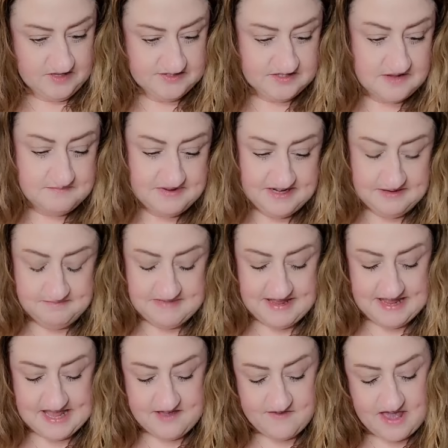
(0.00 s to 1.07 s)
somebody
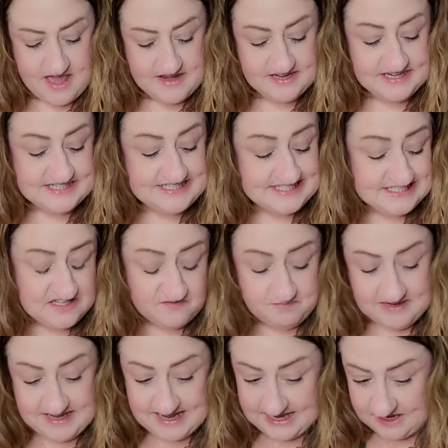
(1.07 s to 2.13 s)
may have had an addictive
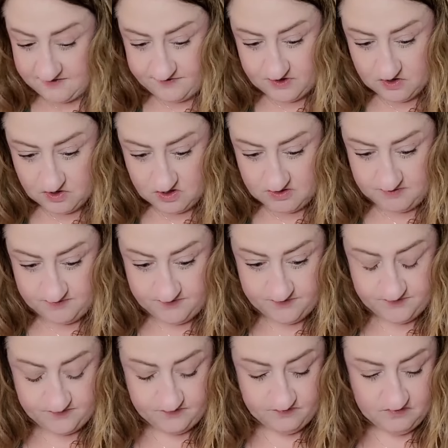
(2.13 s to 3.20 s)
behavior,
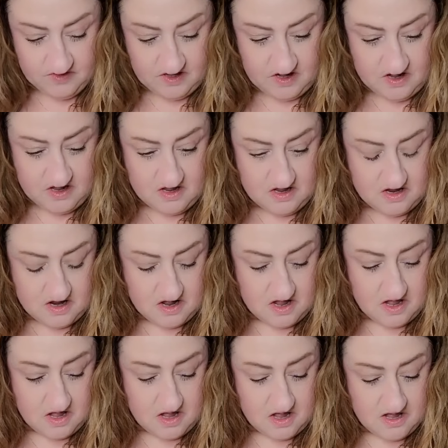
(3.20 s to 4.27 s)

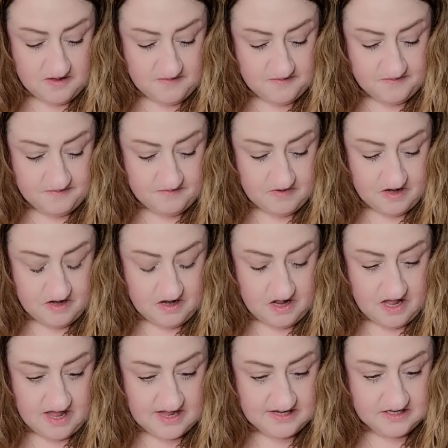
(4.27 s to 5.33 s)
and
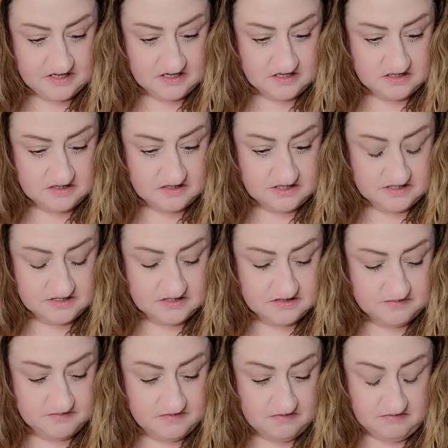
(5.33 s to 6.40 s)
this,
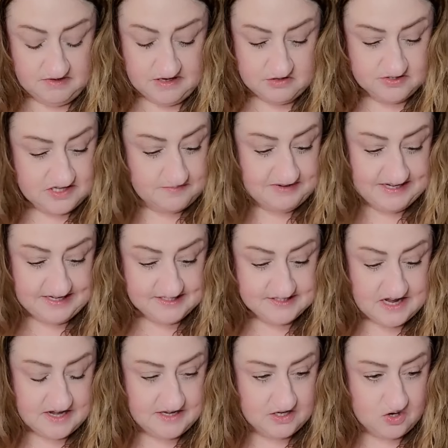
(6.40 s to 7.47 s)
somebody
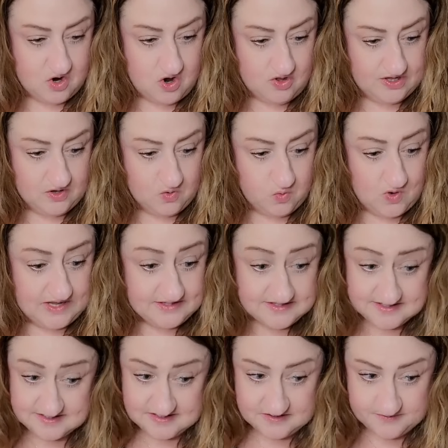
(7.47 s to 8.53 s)
decided to call it
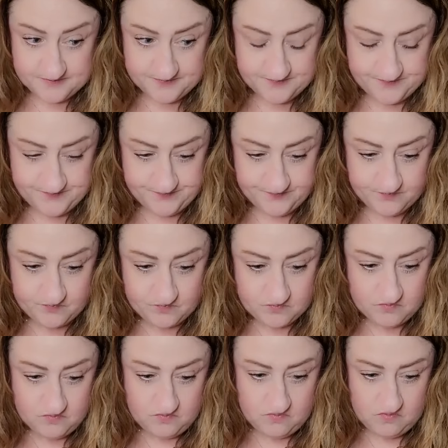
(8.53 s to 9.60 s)
quits.
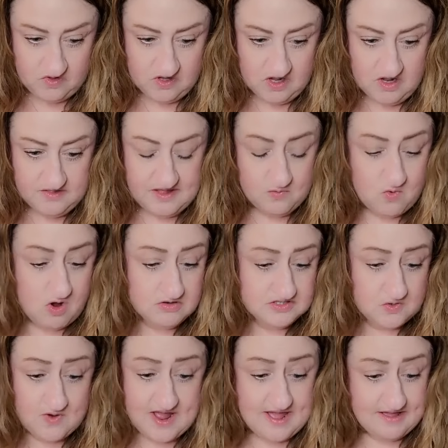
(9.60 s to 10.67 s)
They
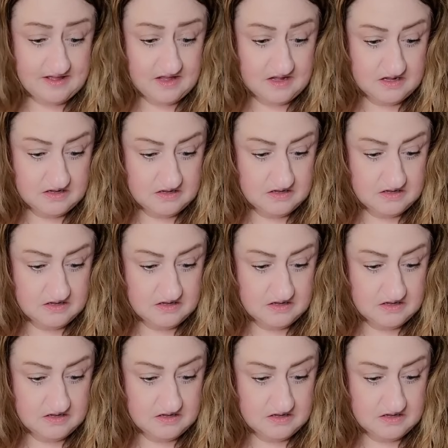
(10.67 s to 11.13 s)
walked away